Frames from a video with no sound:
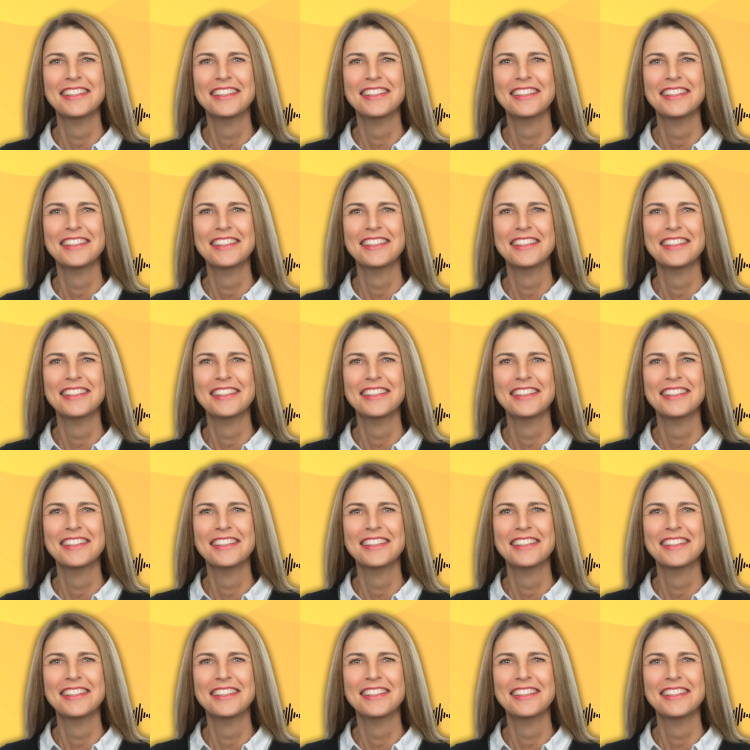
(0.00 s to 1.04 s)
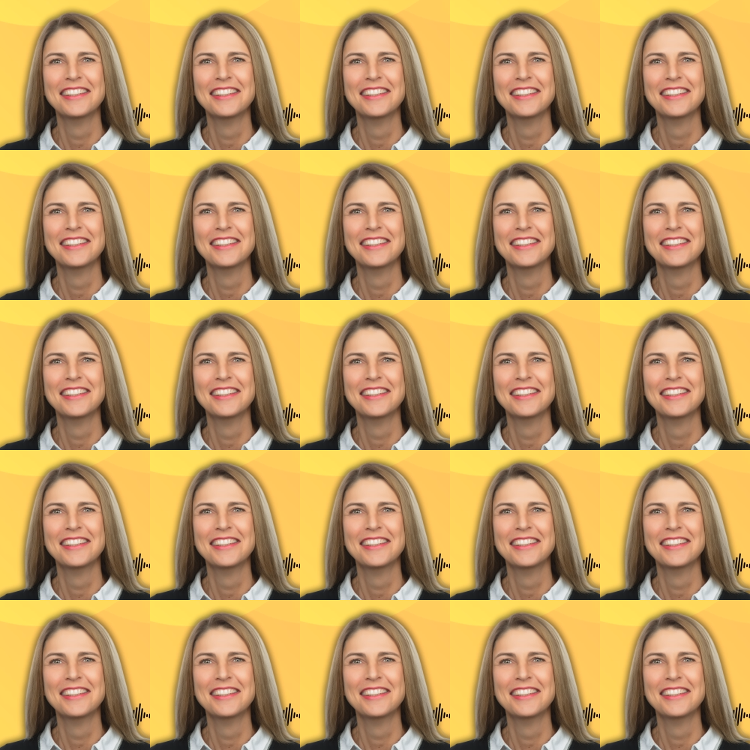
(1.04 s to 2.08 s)

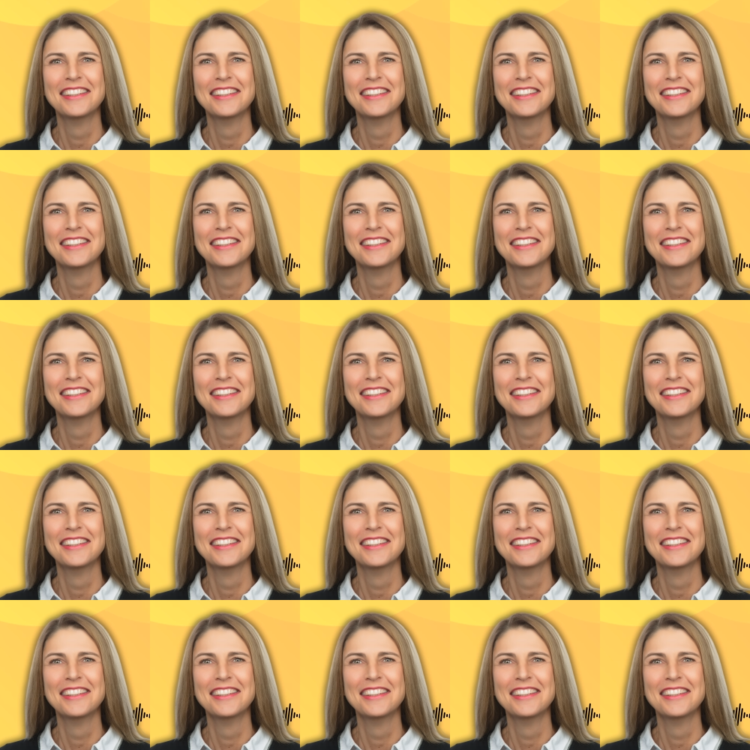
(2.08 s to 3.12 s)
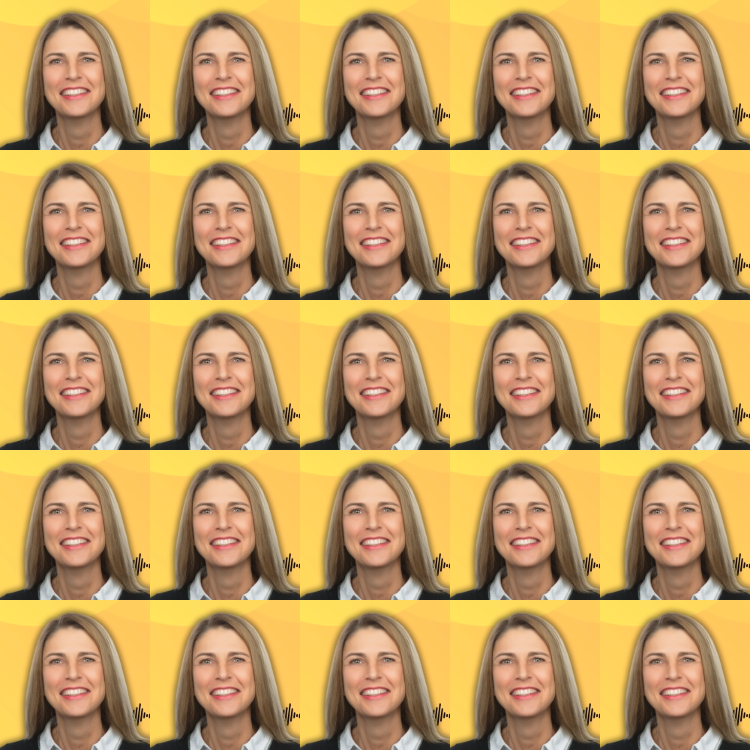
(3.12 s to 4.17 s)

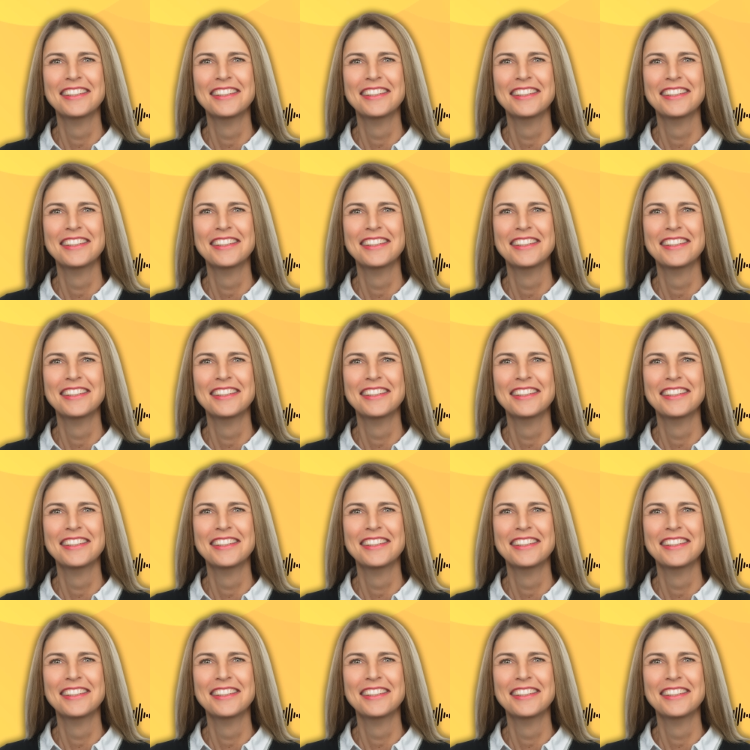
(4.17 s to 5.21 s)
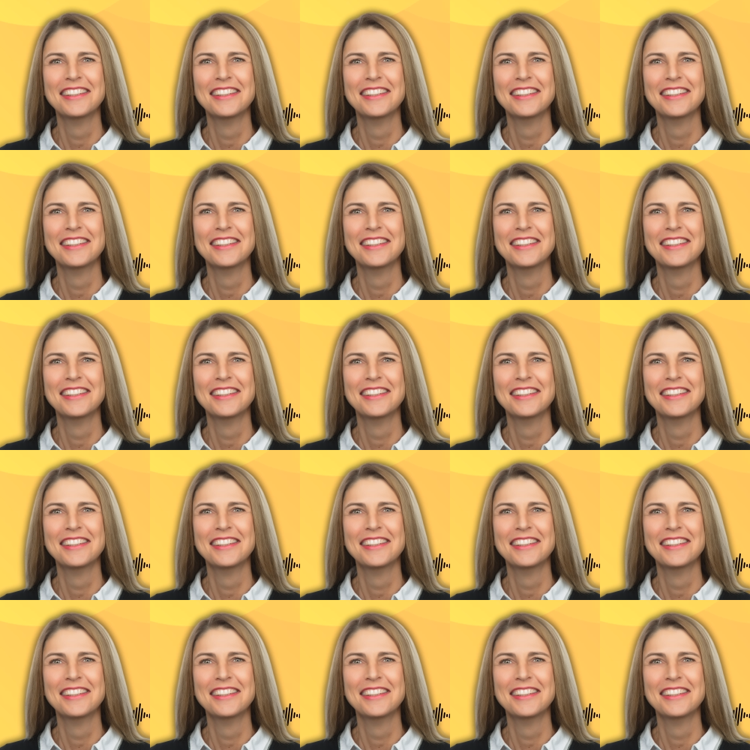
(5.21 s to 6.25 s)

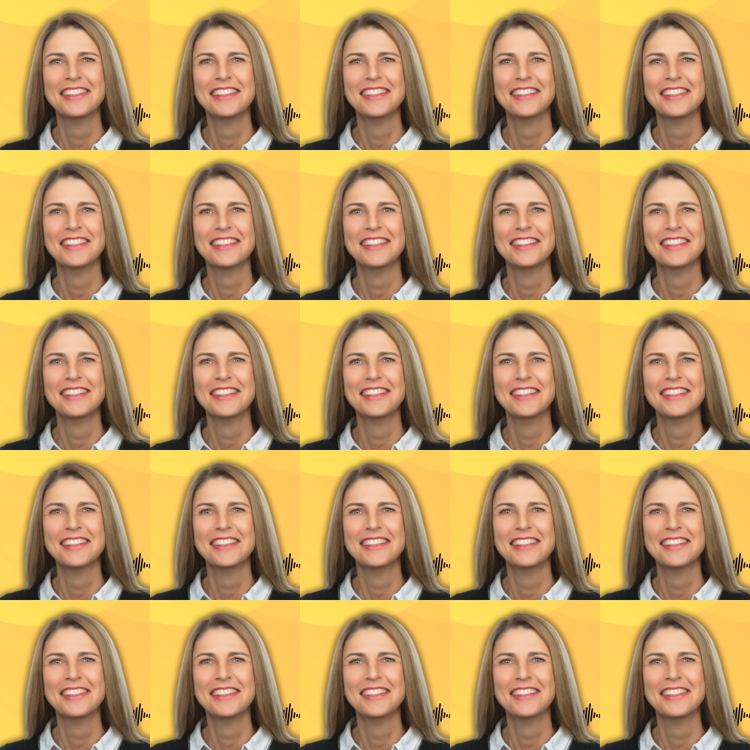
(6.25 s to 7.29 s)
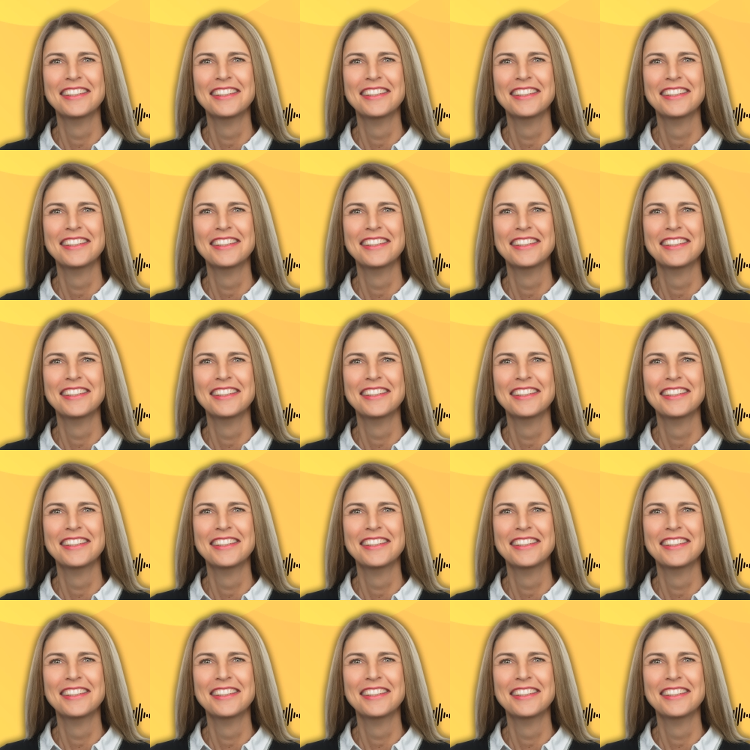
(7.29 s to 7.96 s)
This is a still picture; no speech is visible.